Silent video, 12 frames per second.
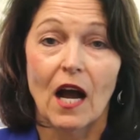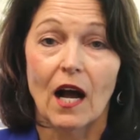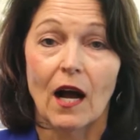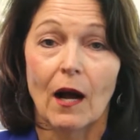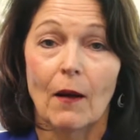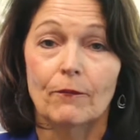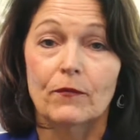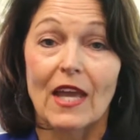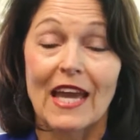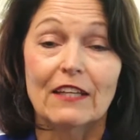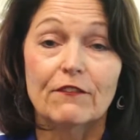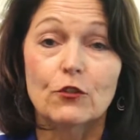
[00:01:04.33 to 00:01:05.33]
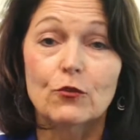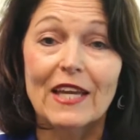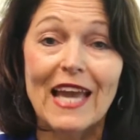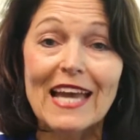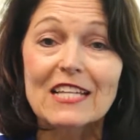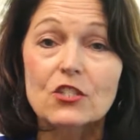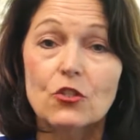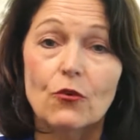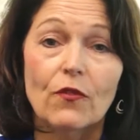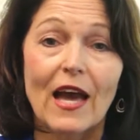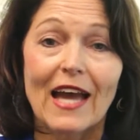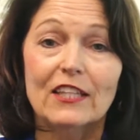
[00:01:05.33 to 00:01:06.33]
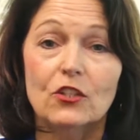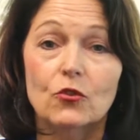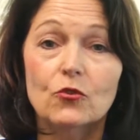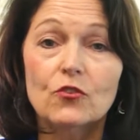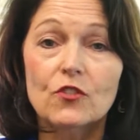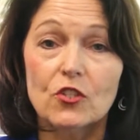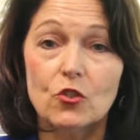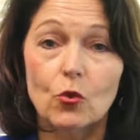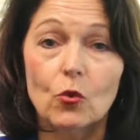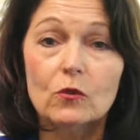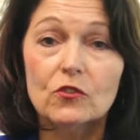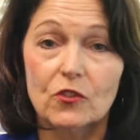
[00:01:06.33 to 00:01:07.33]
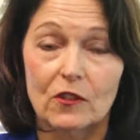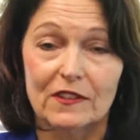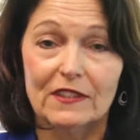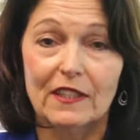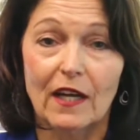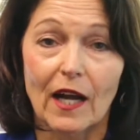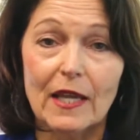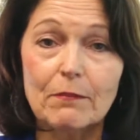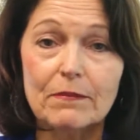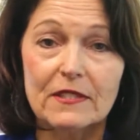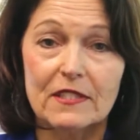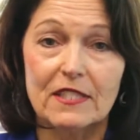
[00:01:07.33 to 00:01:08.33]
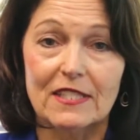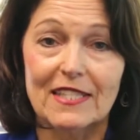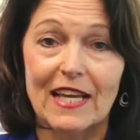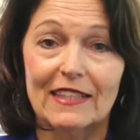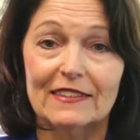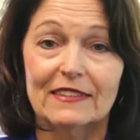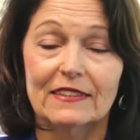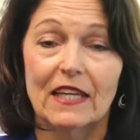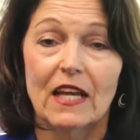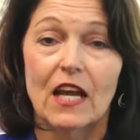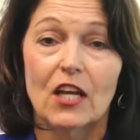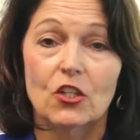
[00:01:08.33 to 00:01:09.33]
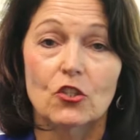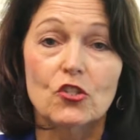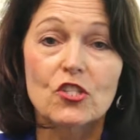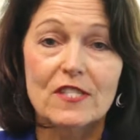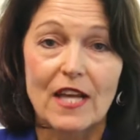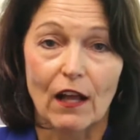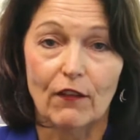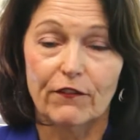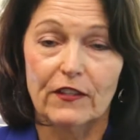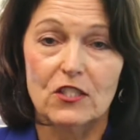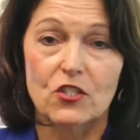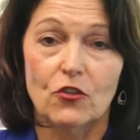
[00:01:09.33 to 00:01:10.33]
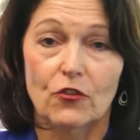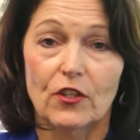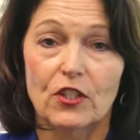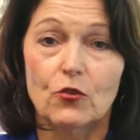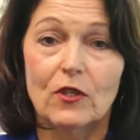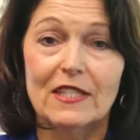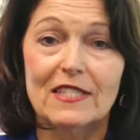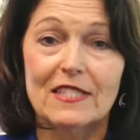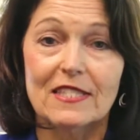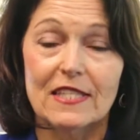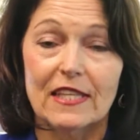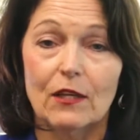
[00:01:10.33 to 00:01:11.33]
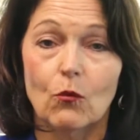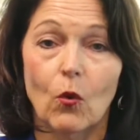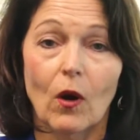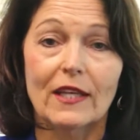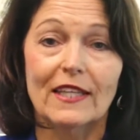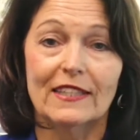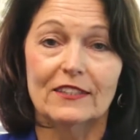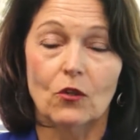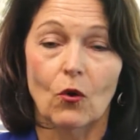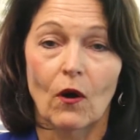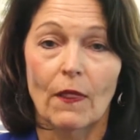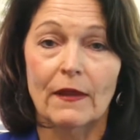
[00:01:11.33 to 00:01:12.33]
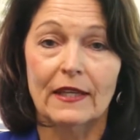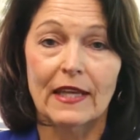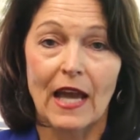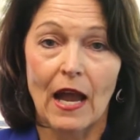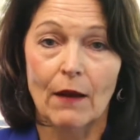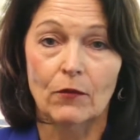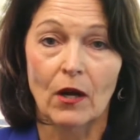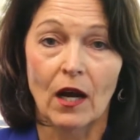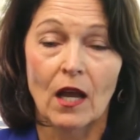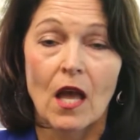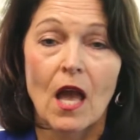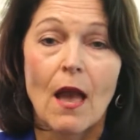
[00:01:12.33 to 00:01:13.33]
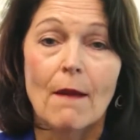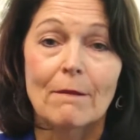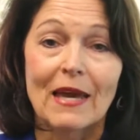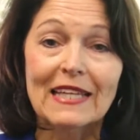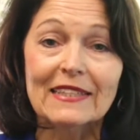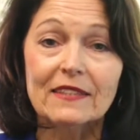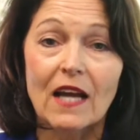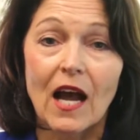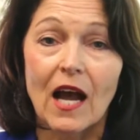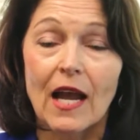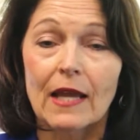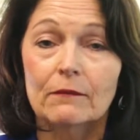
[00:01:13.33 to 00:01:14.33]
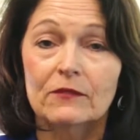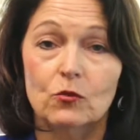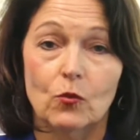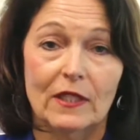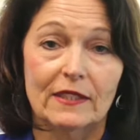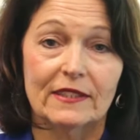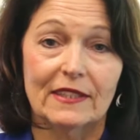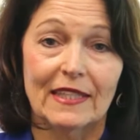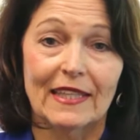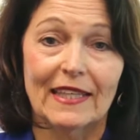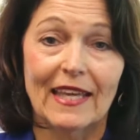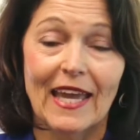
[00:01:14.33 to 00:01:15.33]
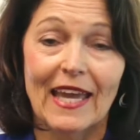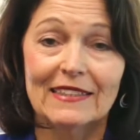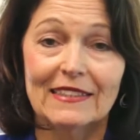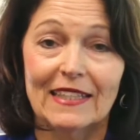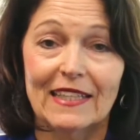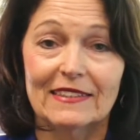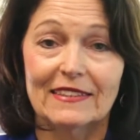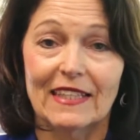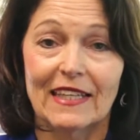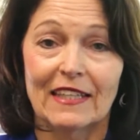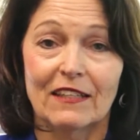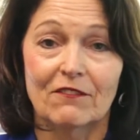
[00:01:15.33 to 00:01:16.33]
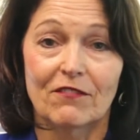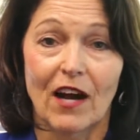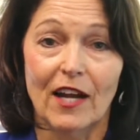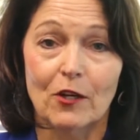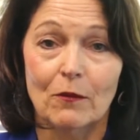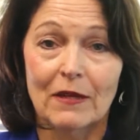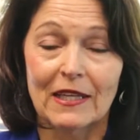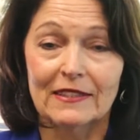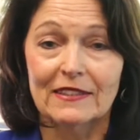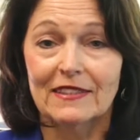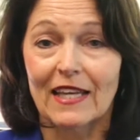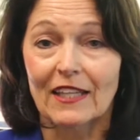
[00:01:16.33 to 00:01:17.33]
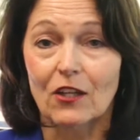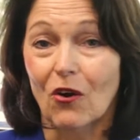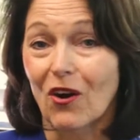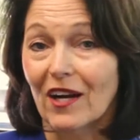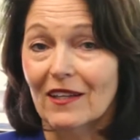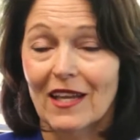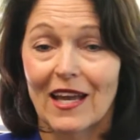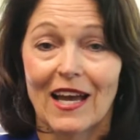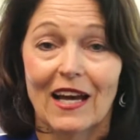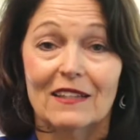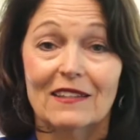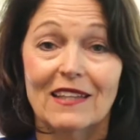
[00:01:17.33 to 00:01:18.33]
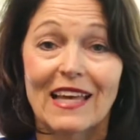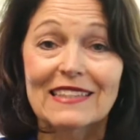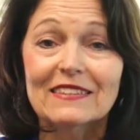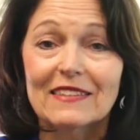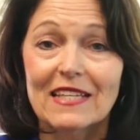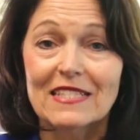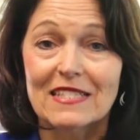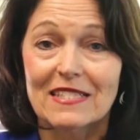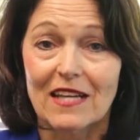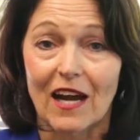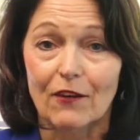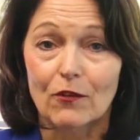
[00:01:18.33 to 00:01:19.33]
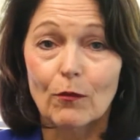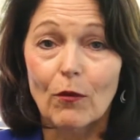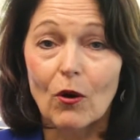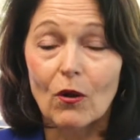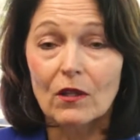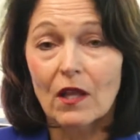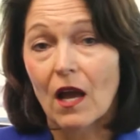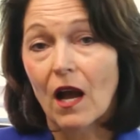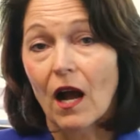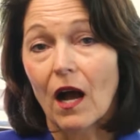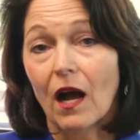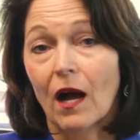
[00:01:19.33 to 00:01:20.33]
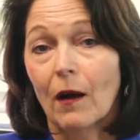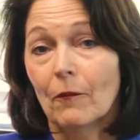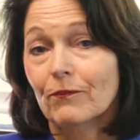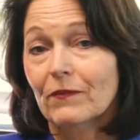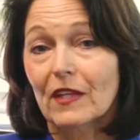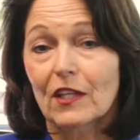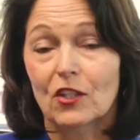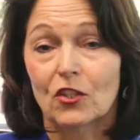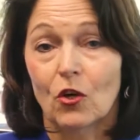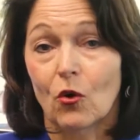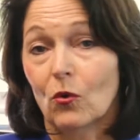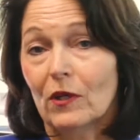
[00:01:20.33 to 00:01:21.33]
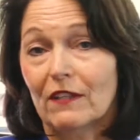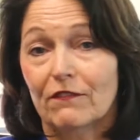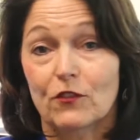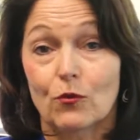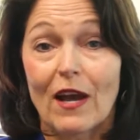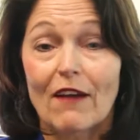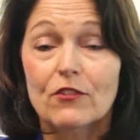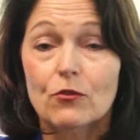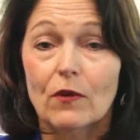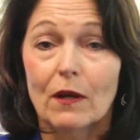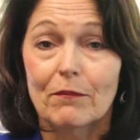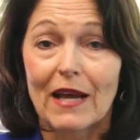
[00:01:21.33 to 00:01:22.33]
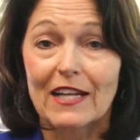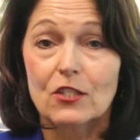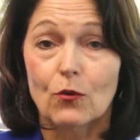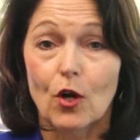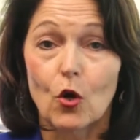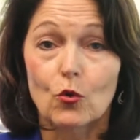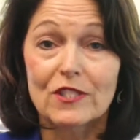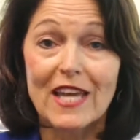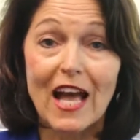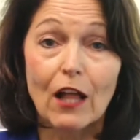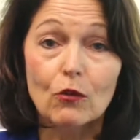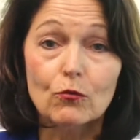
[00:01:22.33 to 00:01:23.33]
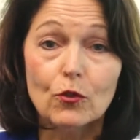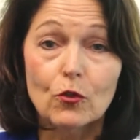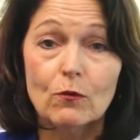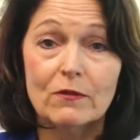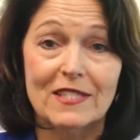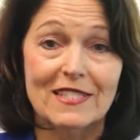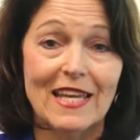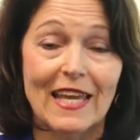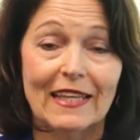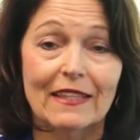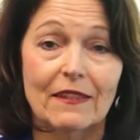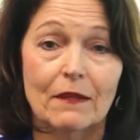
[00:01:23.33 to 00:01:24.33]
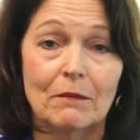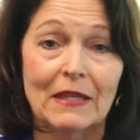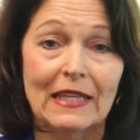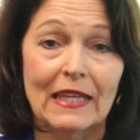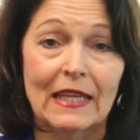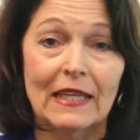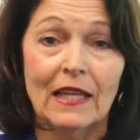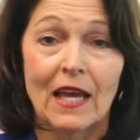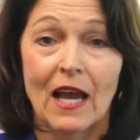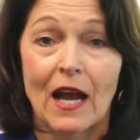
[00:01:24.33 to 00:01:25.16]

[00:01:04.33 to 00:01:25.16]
and if you can't do that, use the tools on Skype to test yourself so that you can see what is on the camera. Many times we see candidates in environments that are less than desirable. You know, if you have to run back to a hotel room to take the meeting,